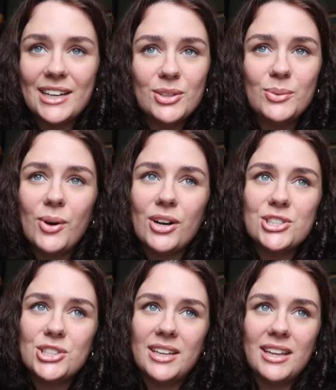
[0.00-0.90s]
I don't
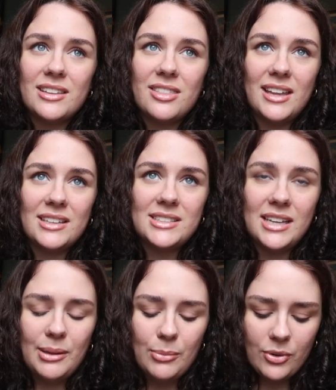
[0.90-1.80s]
watch knitting things
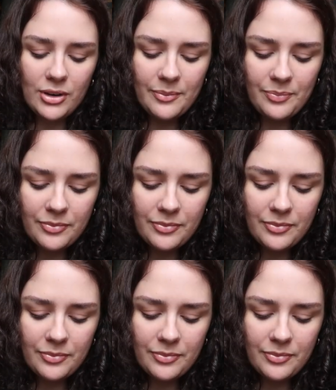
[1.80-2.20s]
anymore.